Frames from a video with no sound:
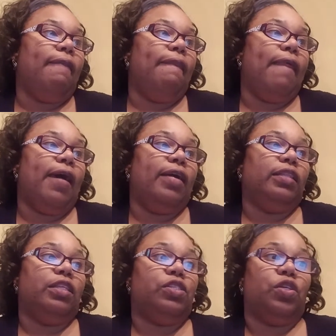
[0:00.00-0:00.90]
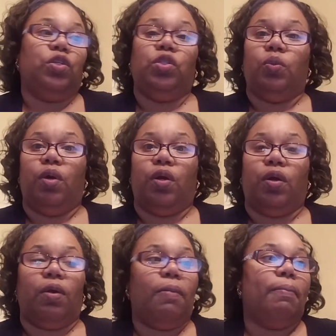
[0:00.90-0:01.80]
that the social
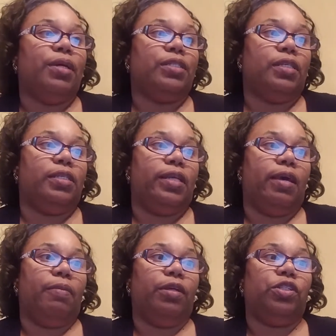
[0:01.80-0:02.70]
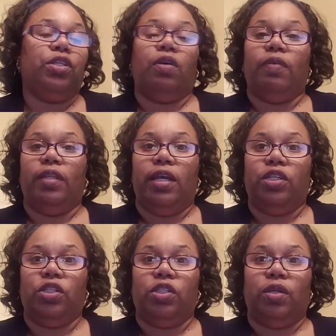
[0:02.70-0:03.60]
worker must establish a
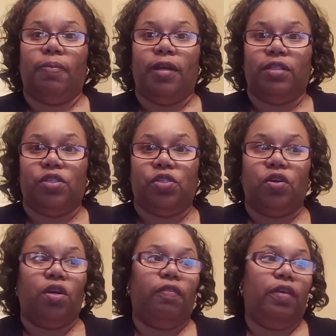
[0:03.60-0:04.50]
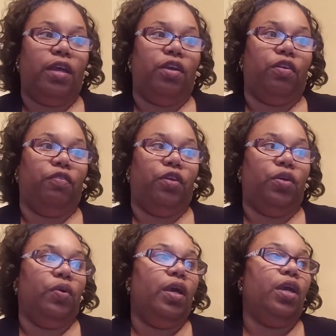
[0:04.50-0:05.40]
relationship at the start of the
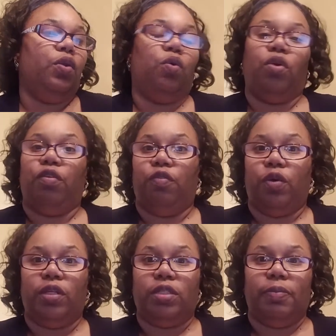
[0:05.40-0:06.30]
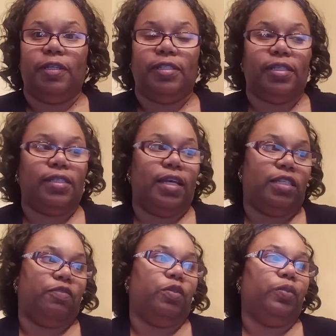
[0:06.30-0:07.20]
interview in order for it to be
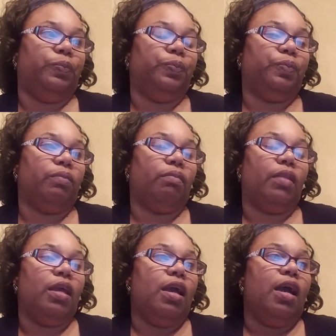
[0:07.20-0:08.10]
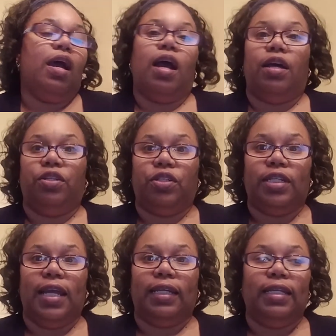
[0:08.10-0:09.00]
successful. Under
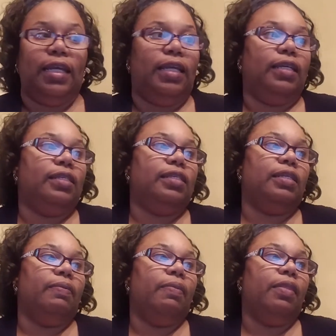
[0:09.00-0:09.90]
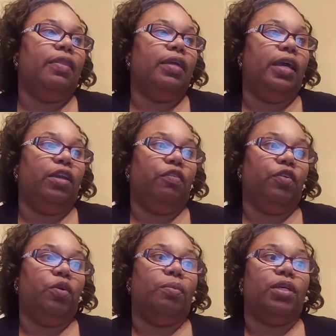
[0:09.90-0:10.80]
techniques, the
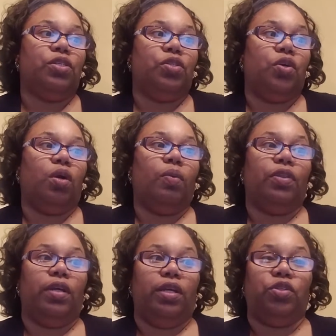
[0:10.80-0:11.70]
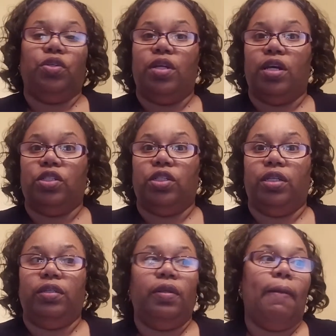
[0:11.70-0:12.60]
interview must start with an
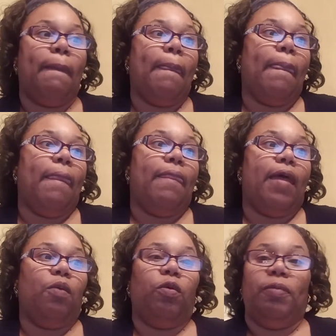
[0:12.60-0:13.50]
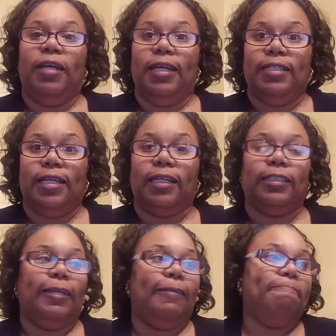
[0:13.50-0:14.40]
introduction that will be
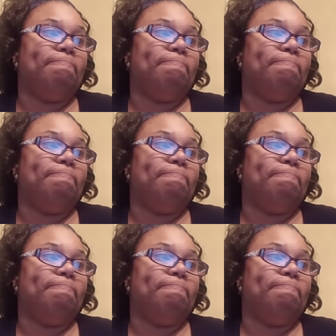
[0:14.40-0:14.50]
conducted.